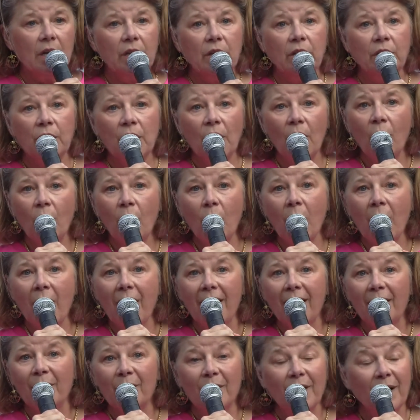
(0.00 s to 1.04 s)
You know,
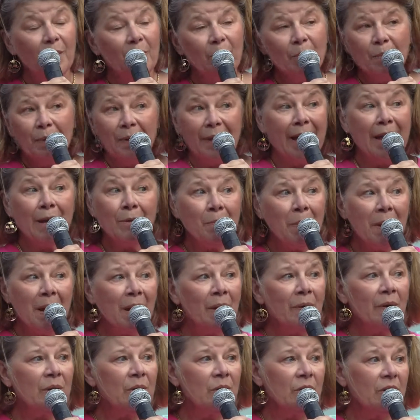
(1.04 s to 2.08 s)
Planned
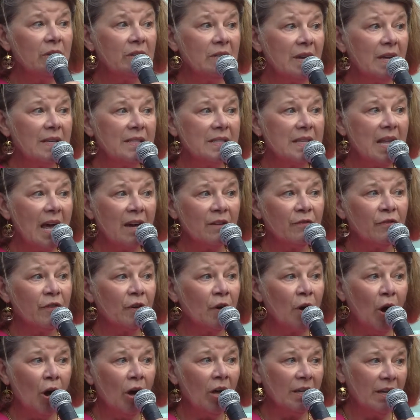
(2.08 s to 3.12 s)
Parenthood does that
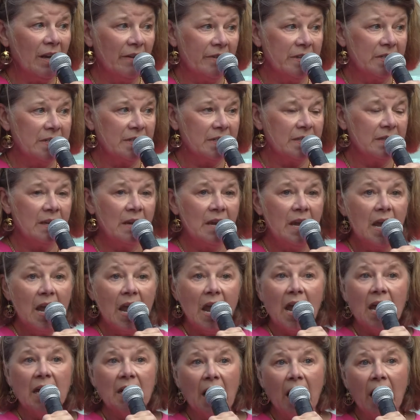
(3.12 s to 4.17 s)
for all of us.
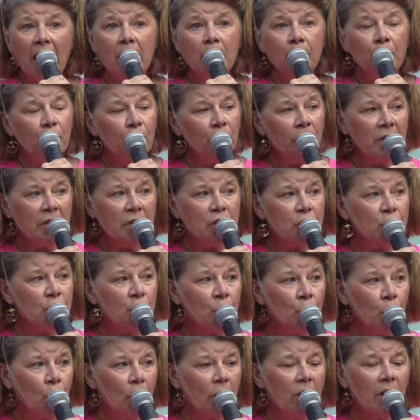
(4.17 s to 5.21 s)
And I am pretty
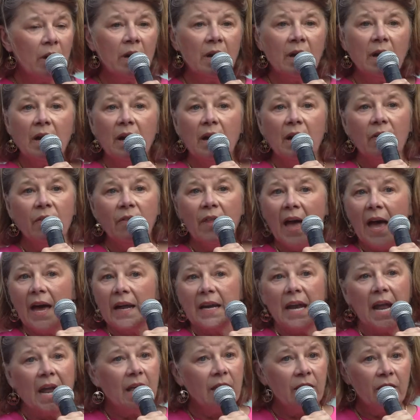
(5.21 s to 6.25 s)
sure
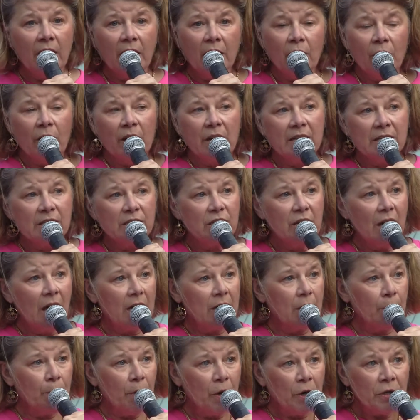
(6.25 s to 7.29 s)
that there is
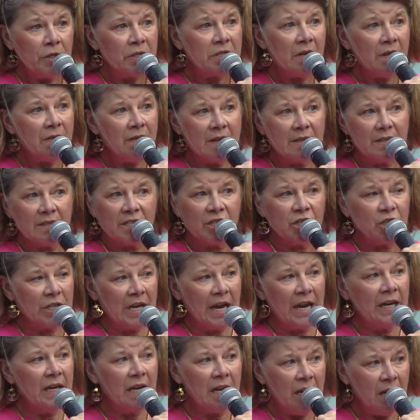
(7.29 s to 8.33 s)
not a person that's
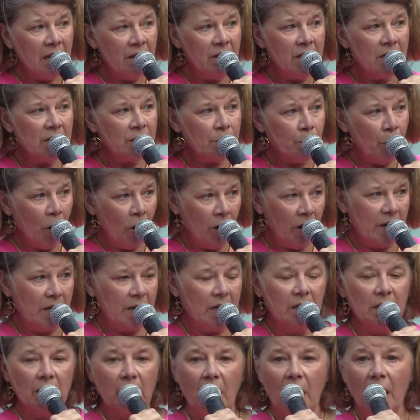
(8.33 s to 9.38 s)
standing in this
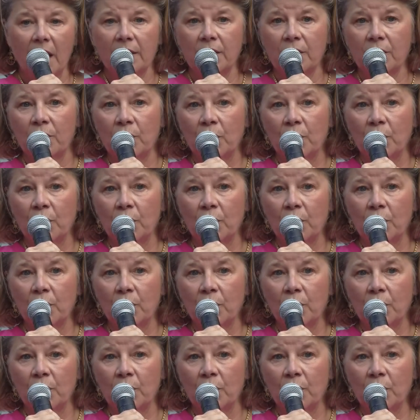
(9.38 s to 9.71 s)
parking lot